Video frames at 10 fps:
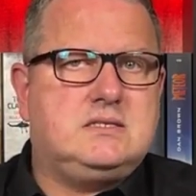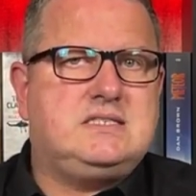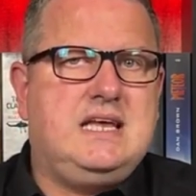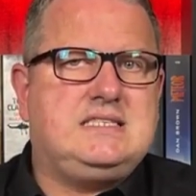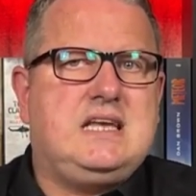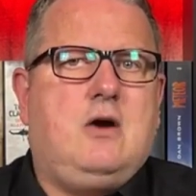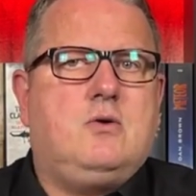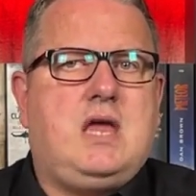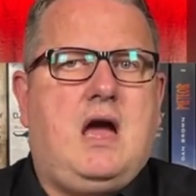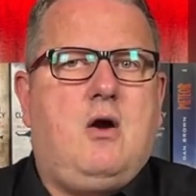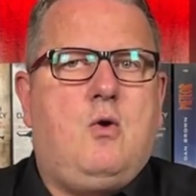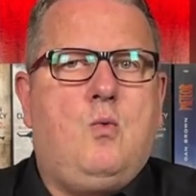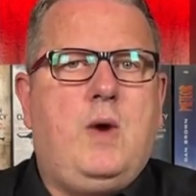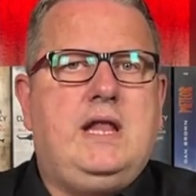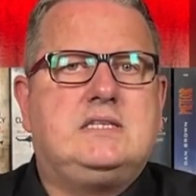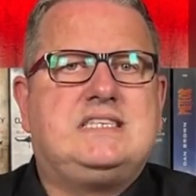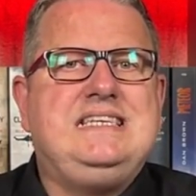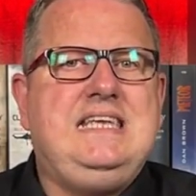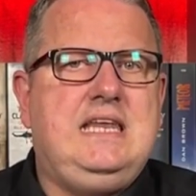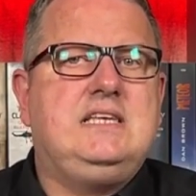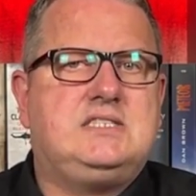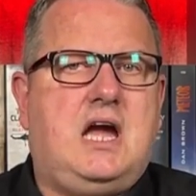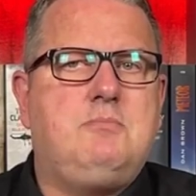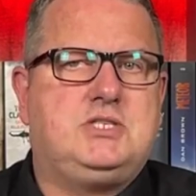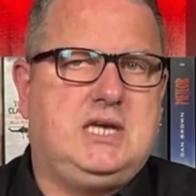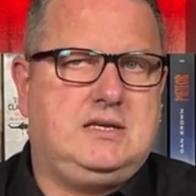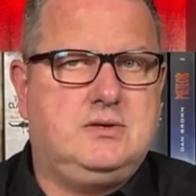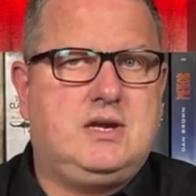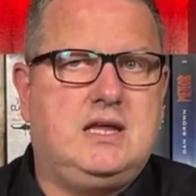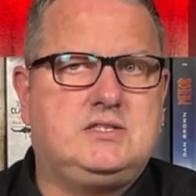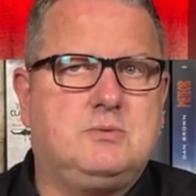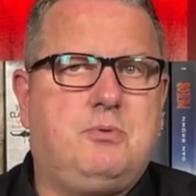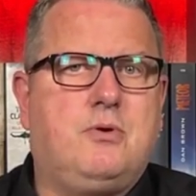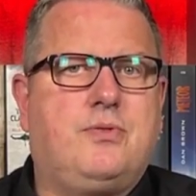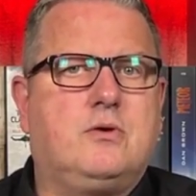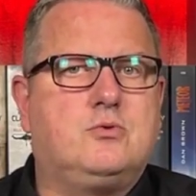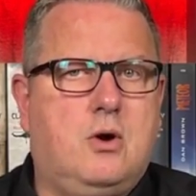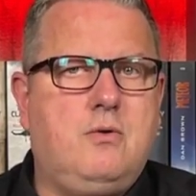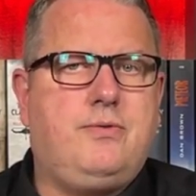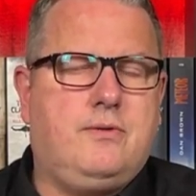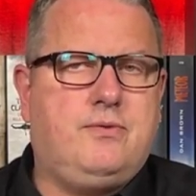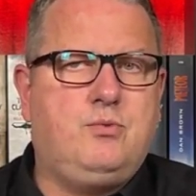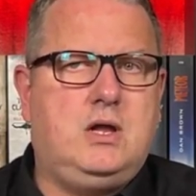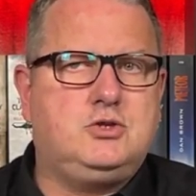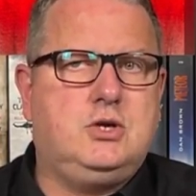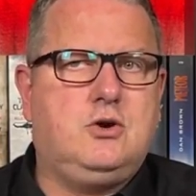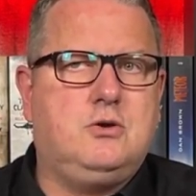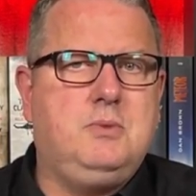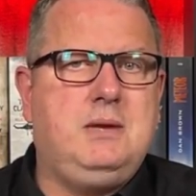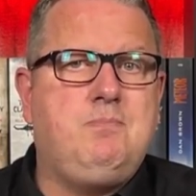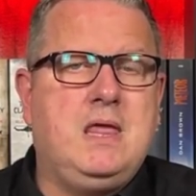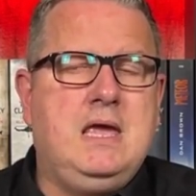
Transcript: sets out how Wales' leading cyber sector can support the growth of the Welsh economy,